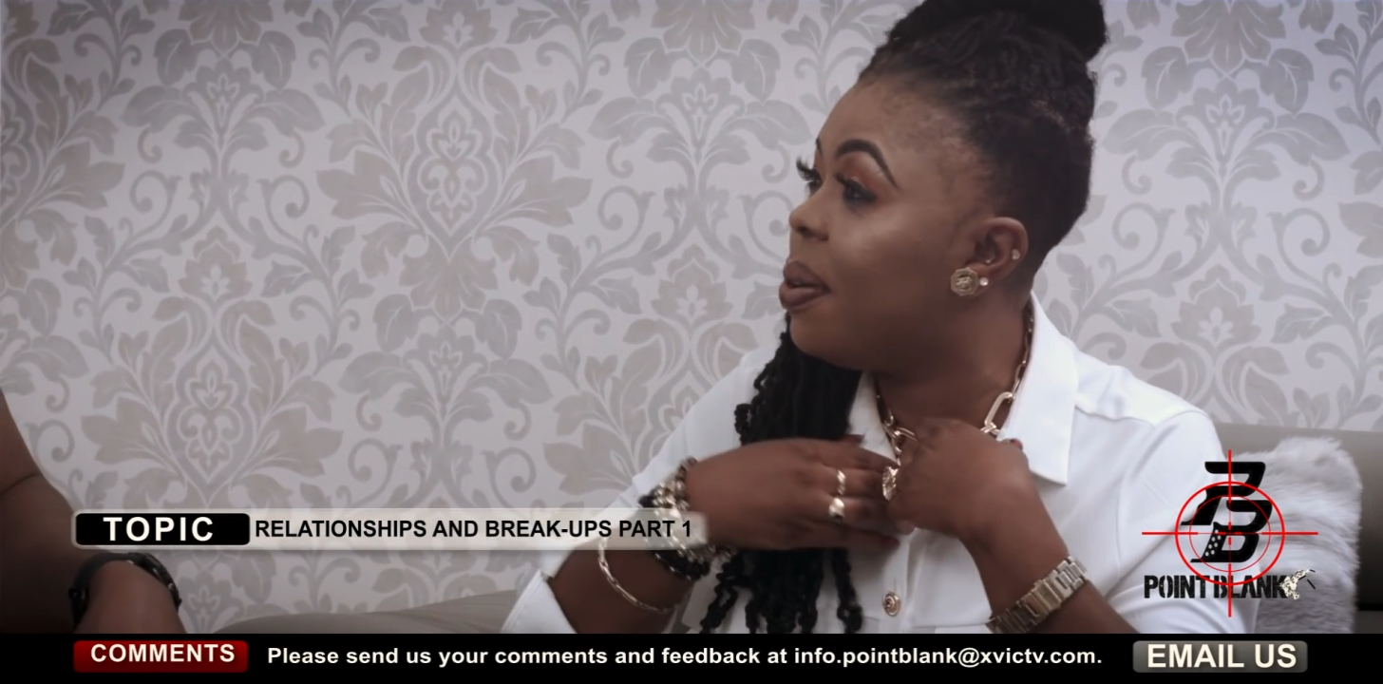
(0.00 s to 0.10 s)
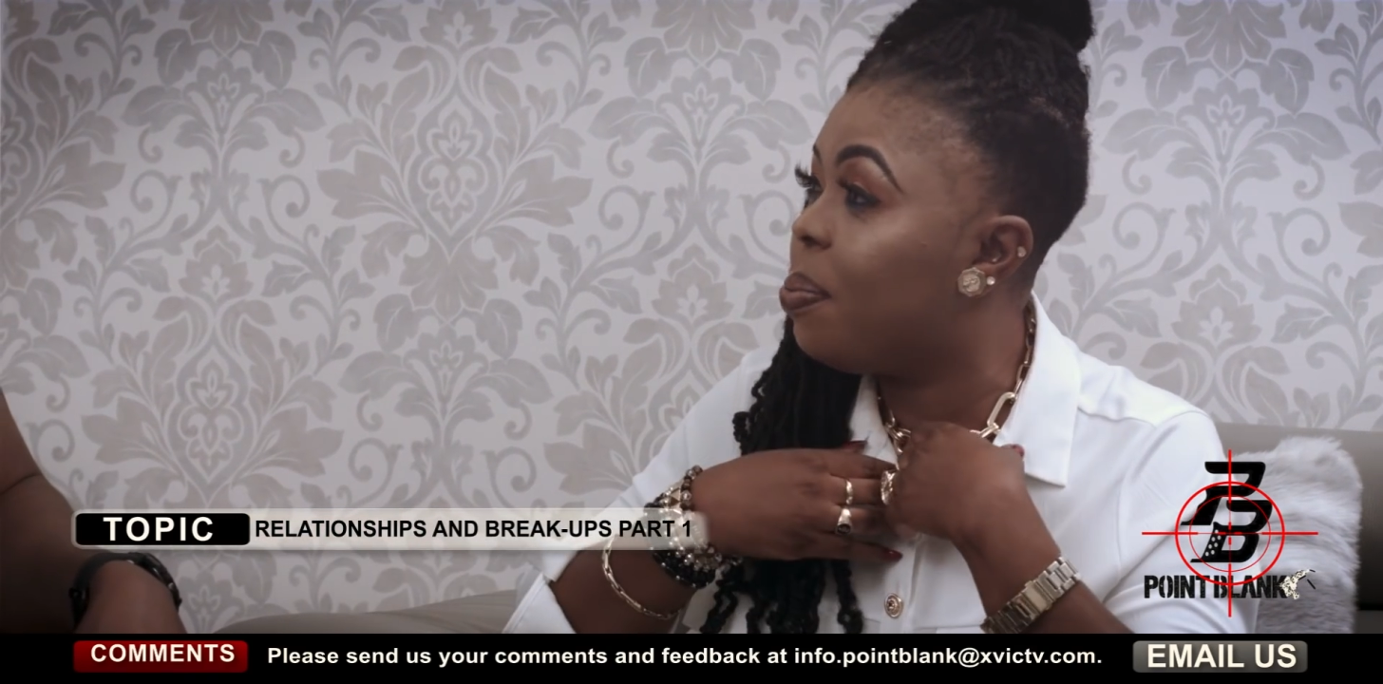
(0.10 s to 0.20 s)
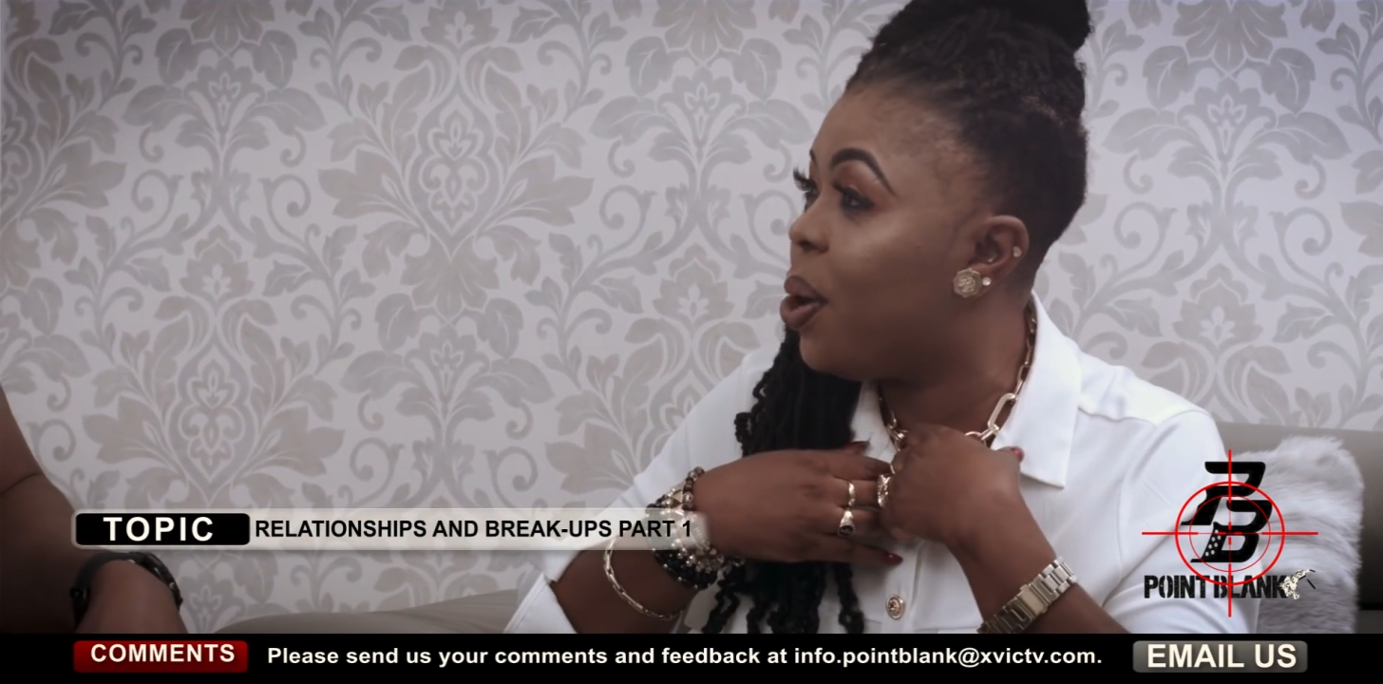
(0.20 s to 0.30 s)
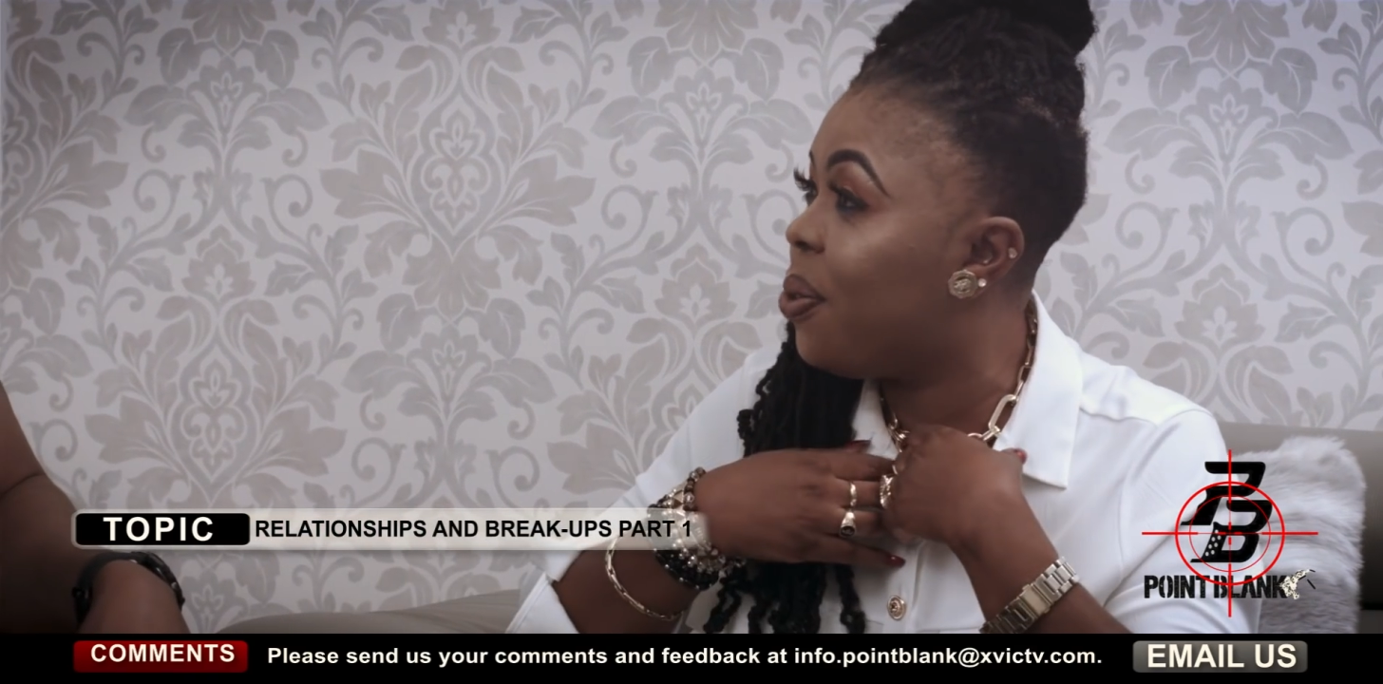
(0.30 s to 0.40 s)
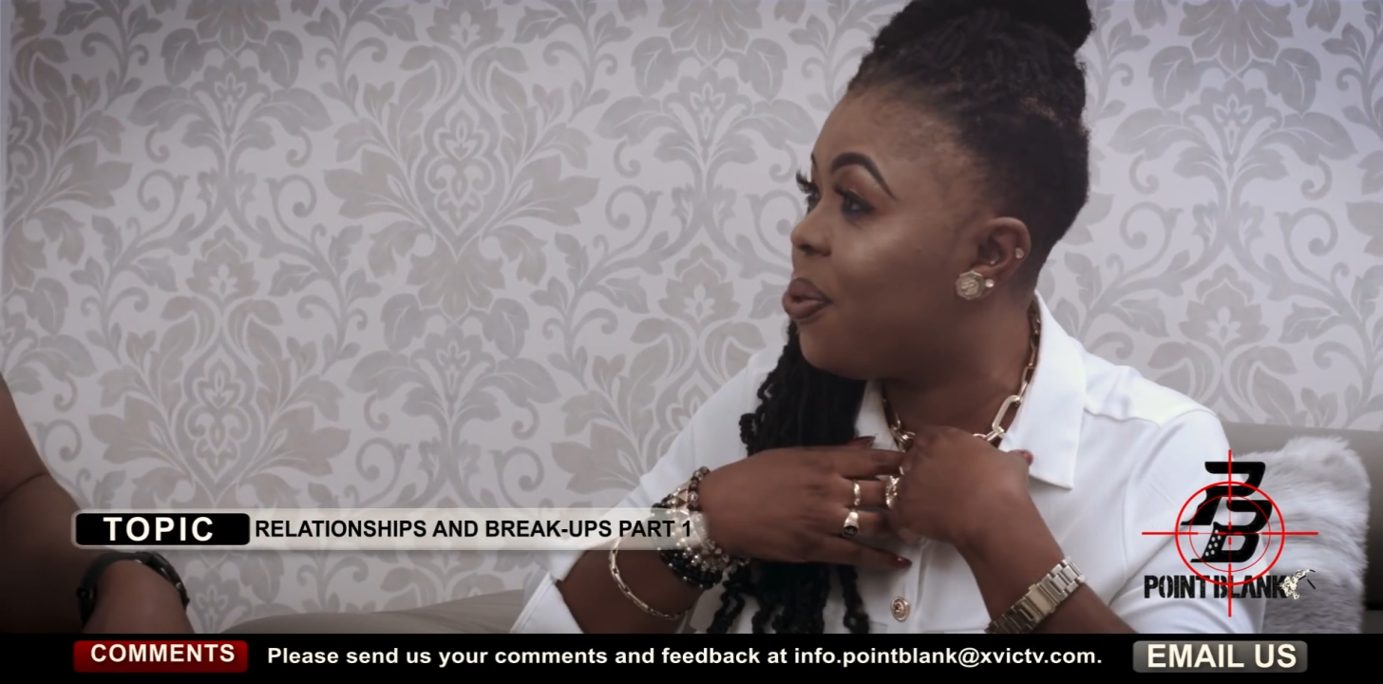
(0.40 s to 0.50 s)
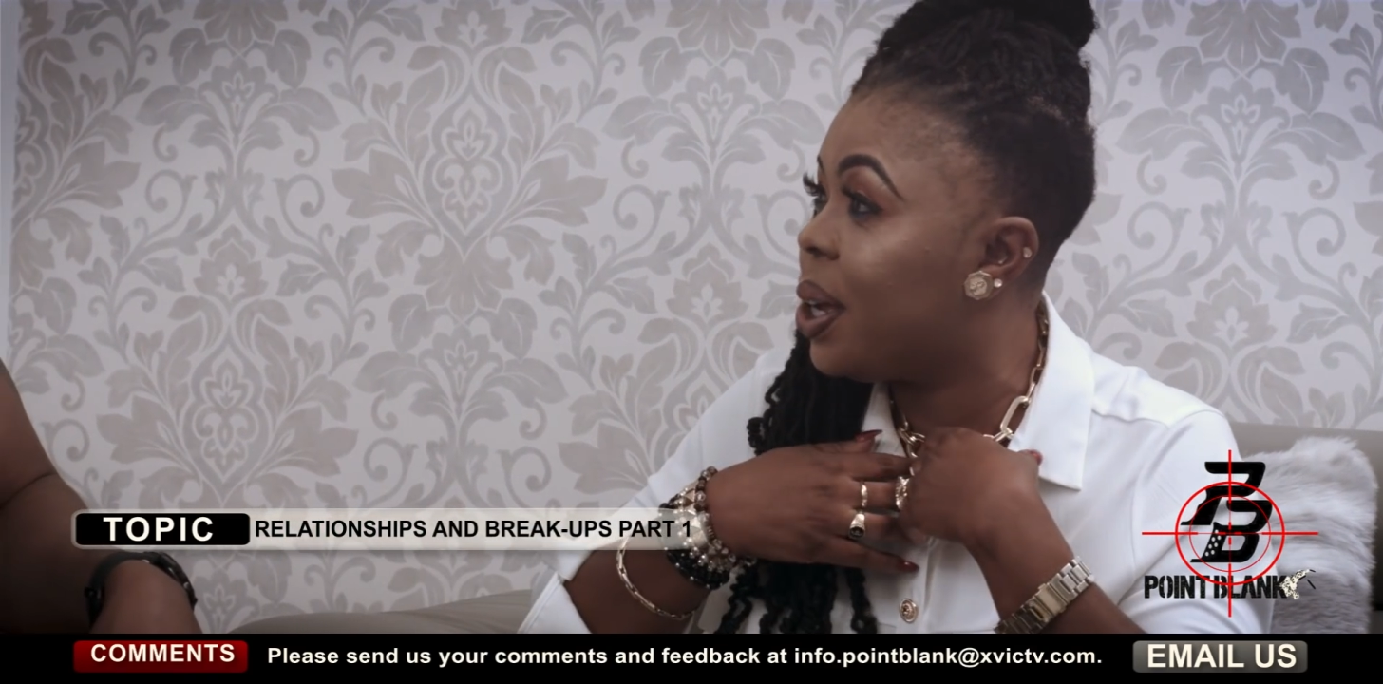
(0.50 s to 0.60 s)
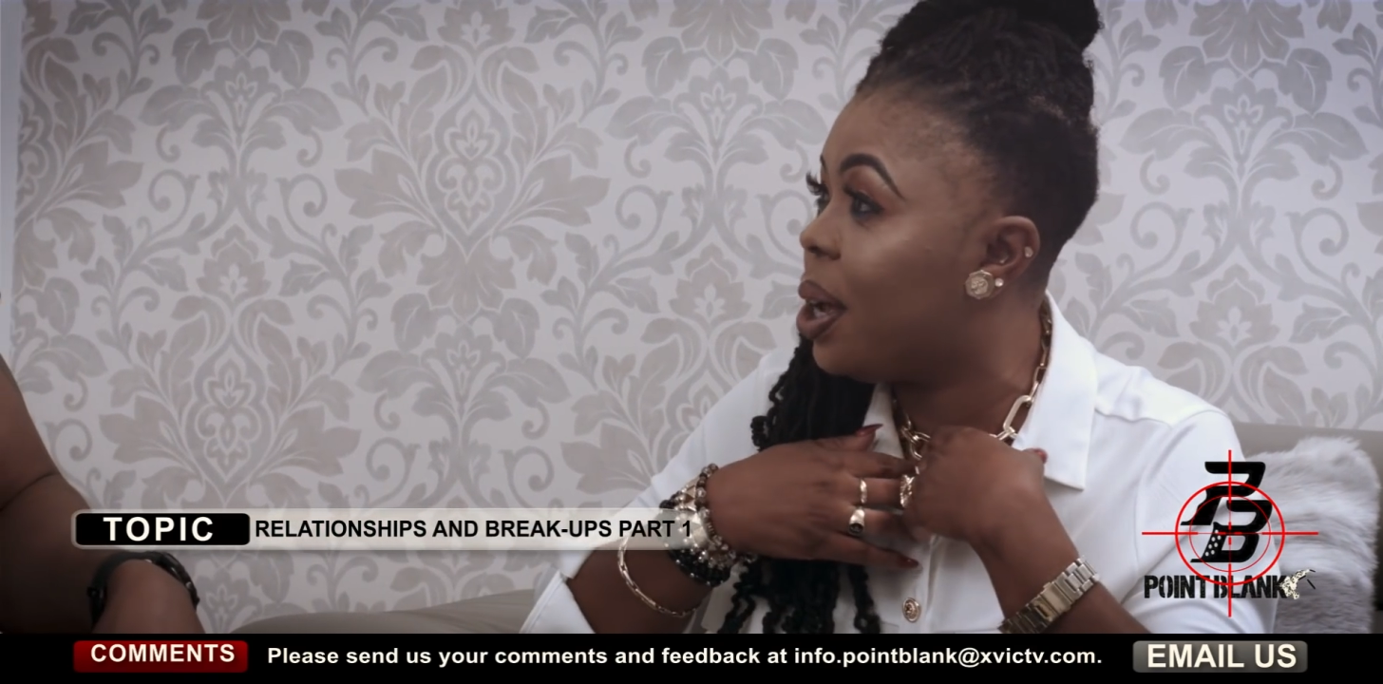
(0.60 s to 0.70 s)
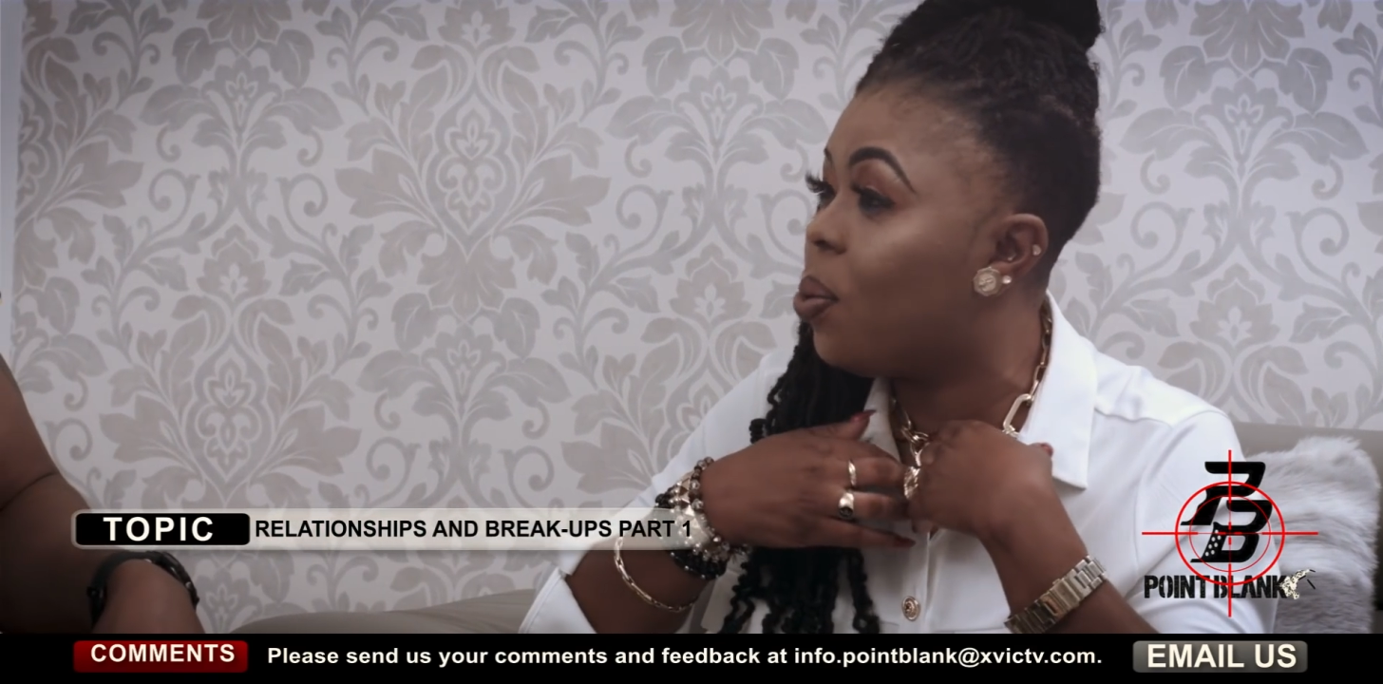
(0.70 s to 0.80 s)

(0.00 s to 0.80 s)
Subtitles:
a boyfriend